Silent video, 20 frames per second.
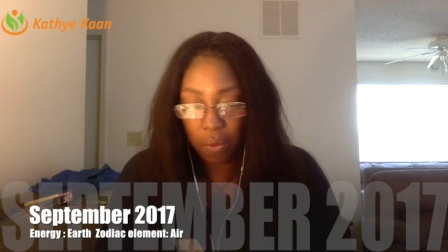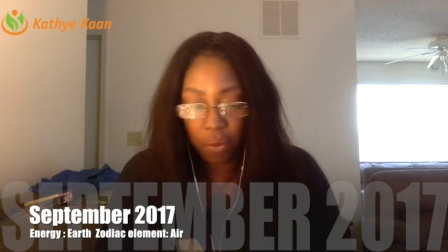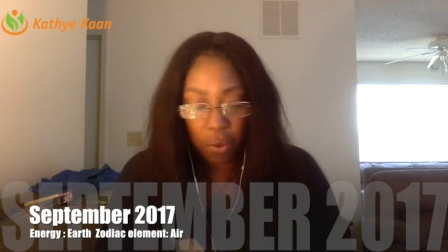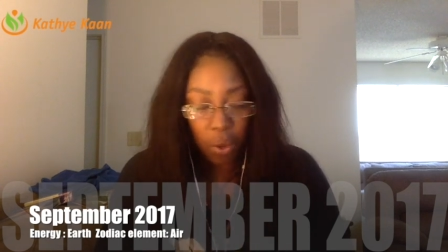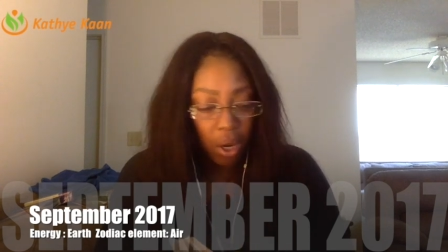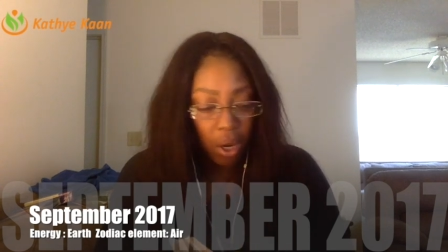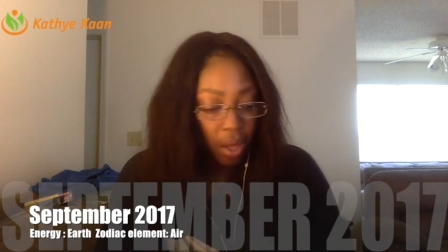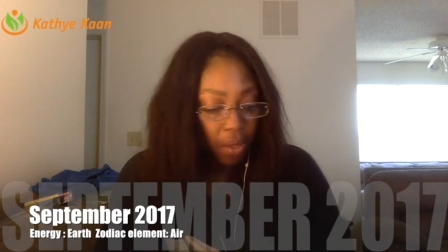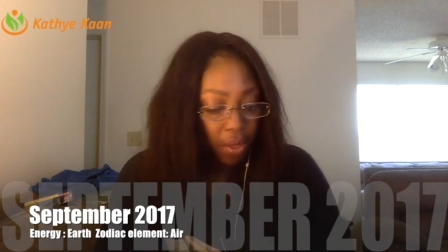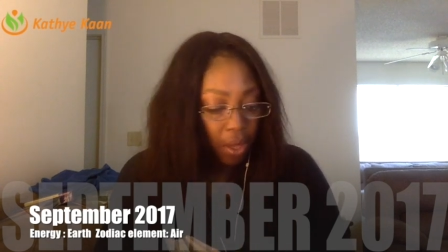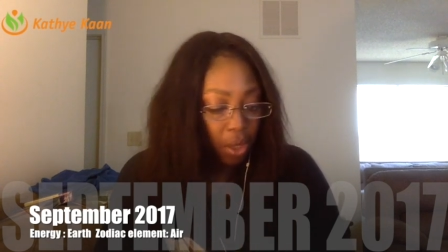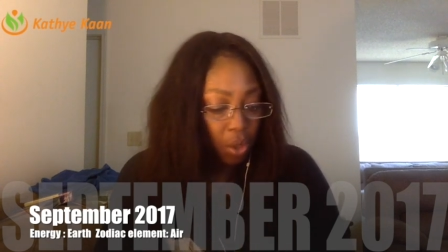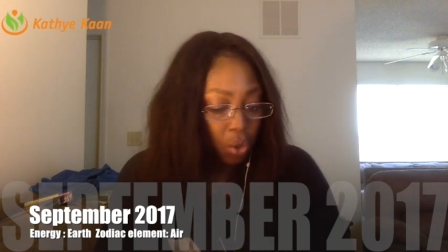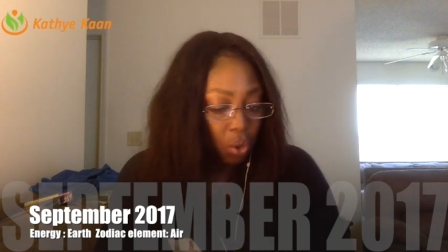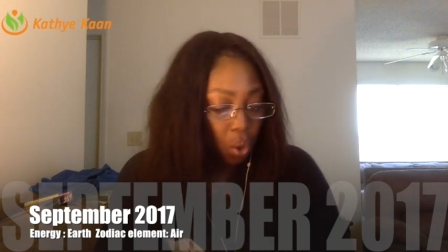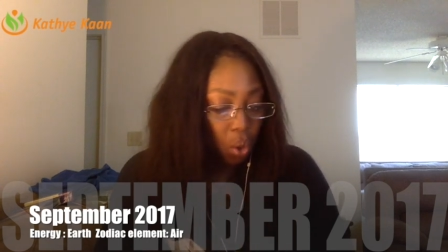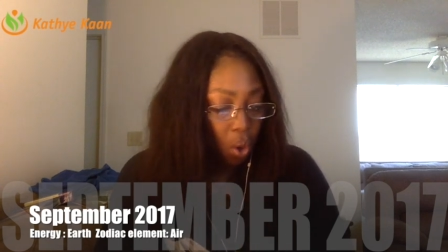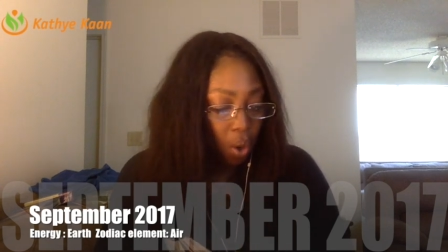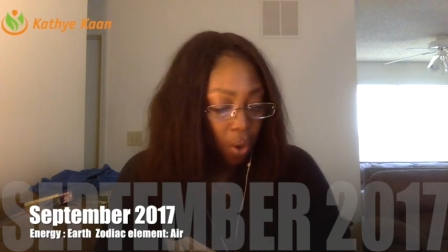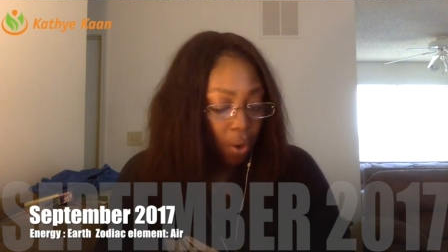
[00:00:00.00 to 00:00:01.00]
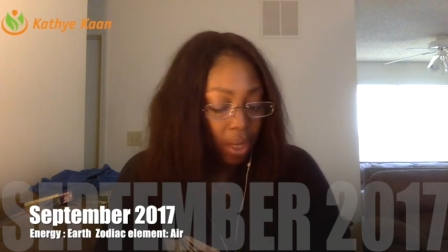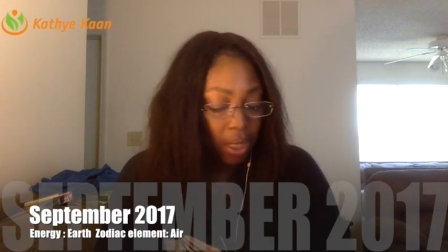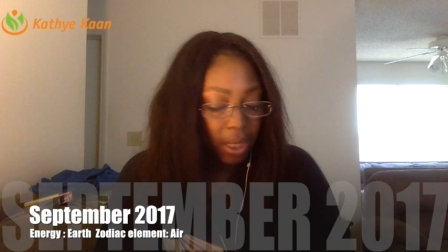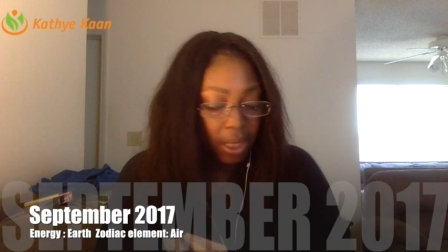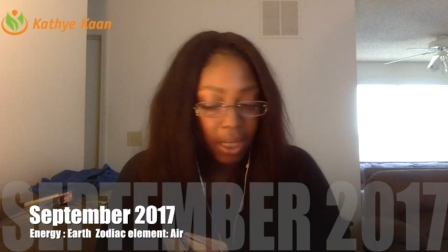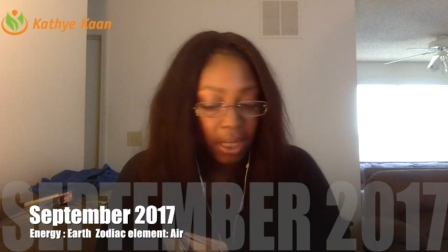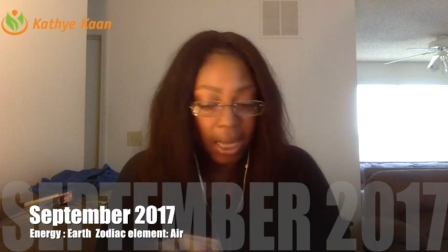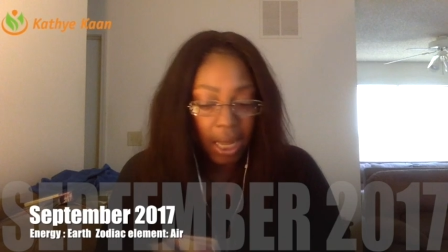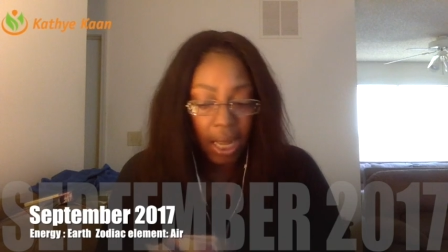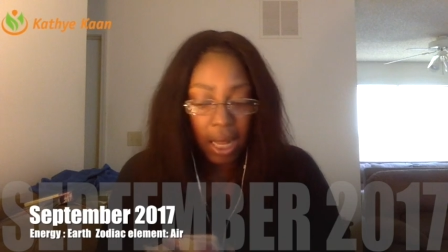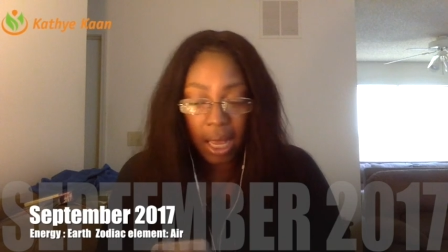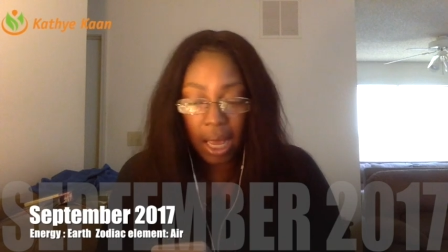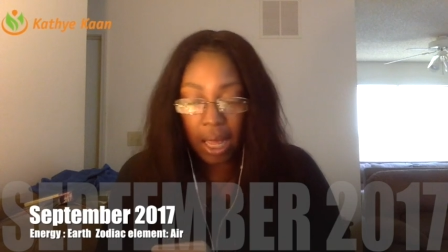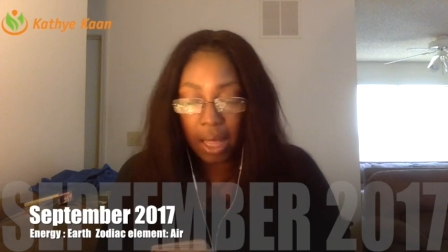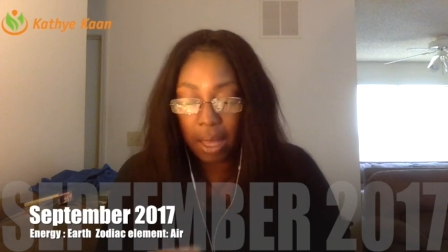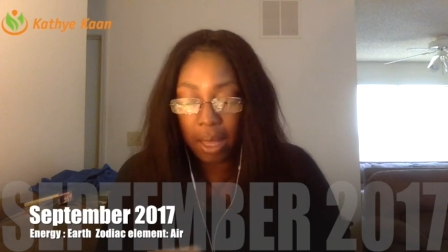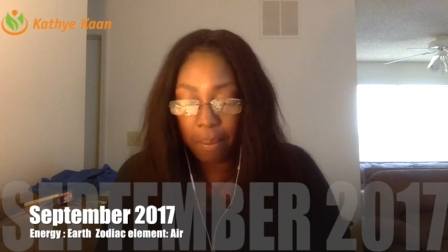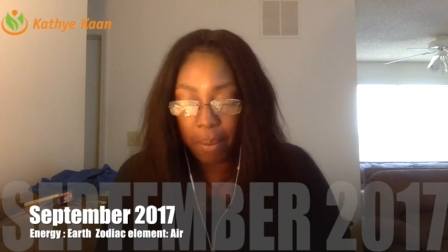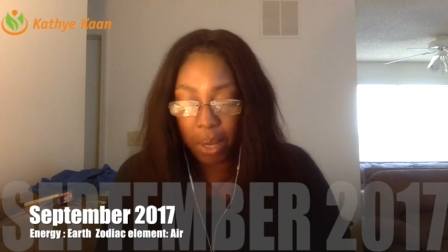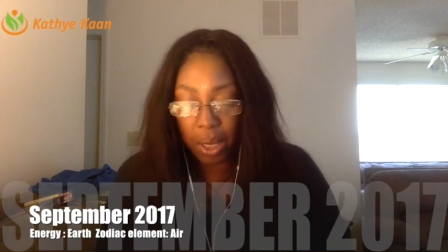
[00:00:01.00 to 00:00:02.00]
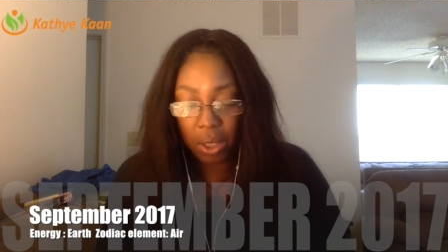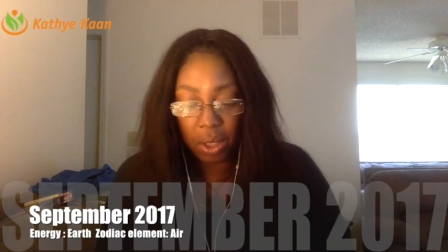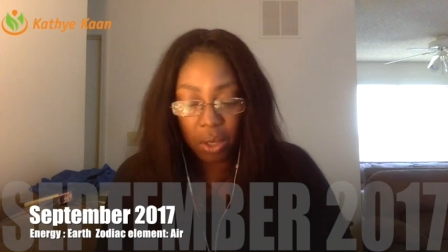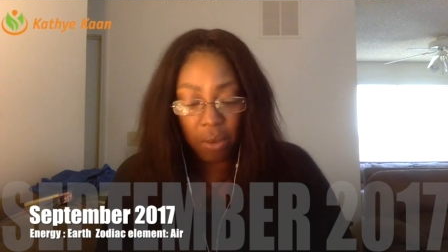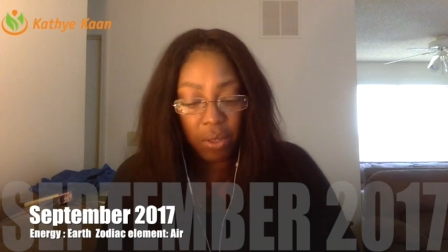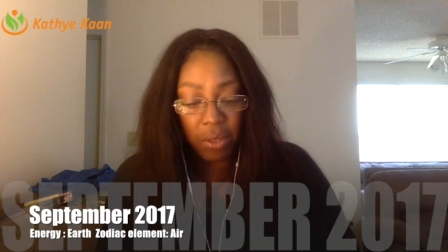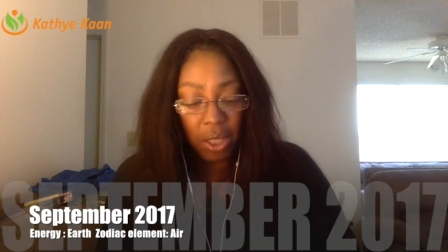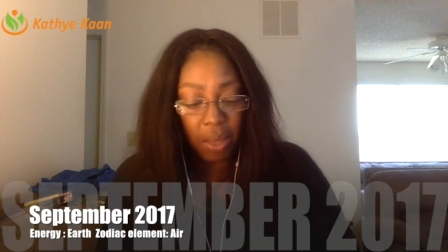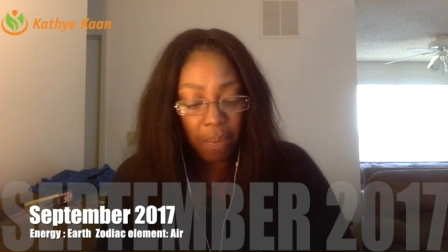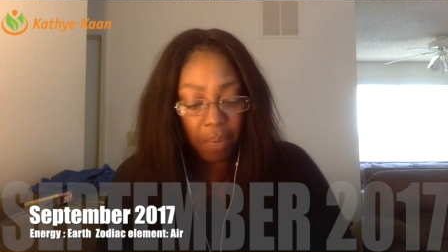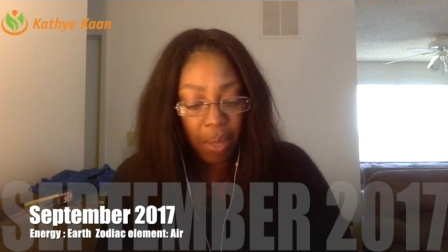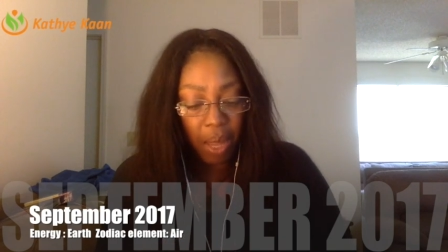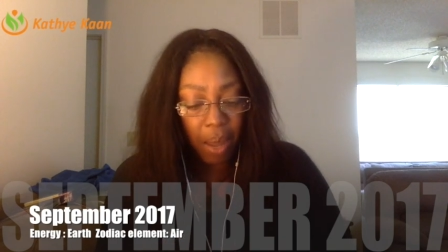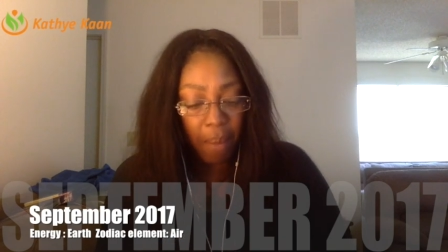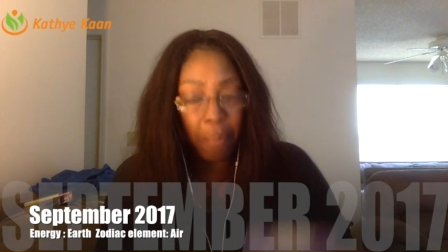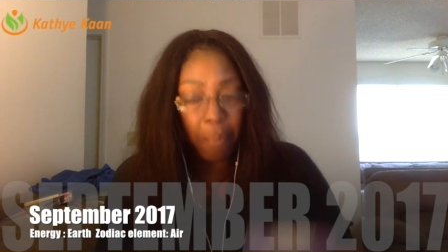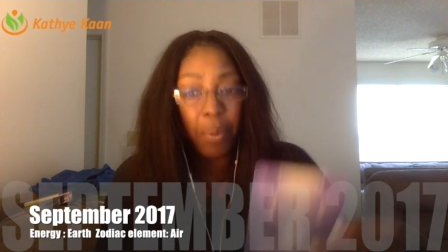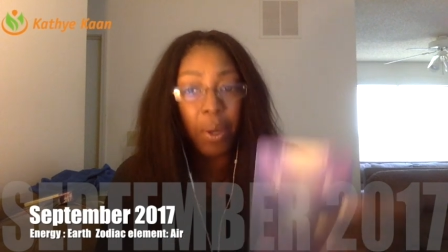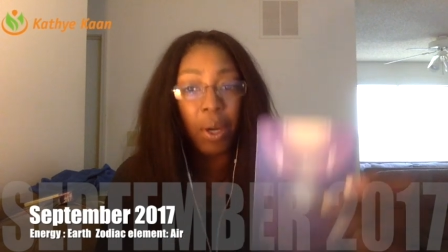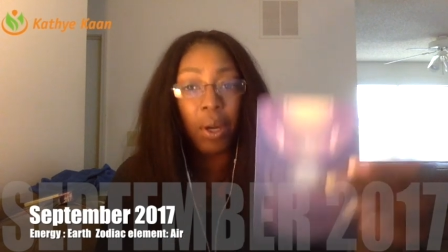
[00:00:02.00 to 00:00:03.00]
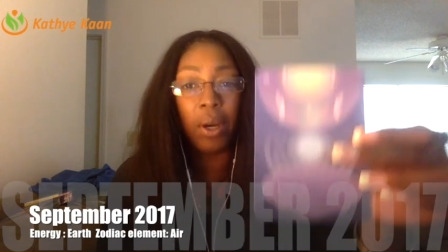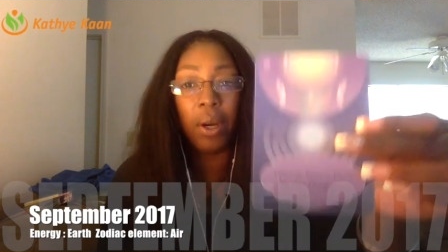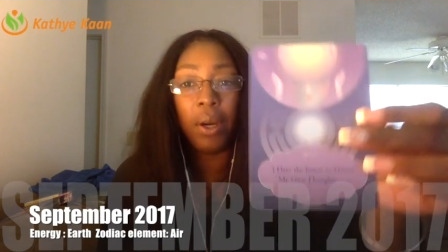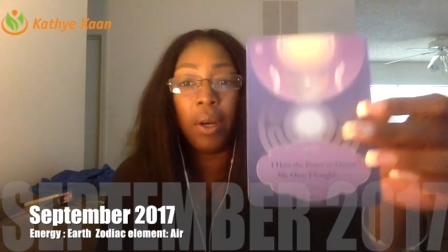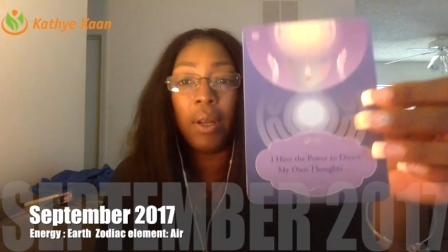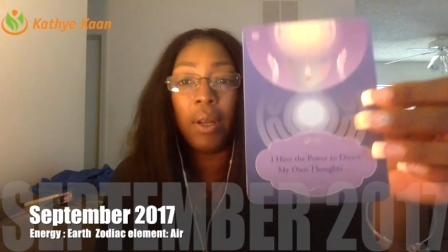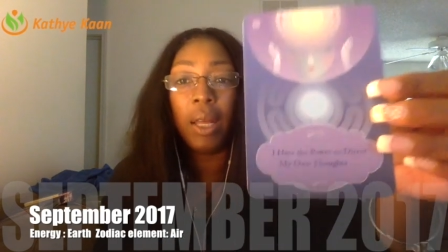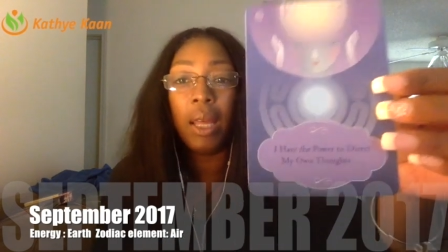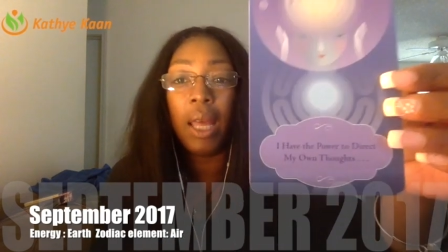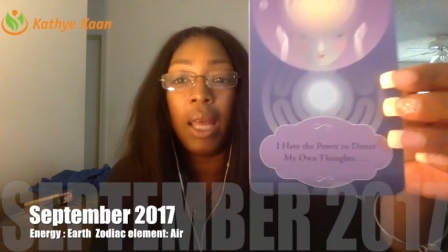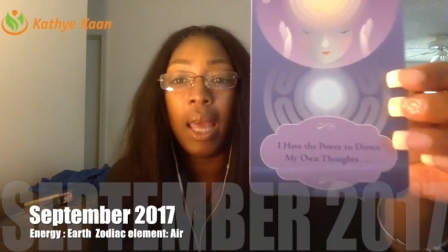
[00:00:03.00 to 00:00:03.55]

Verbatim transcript: for the Taurus in the month of September.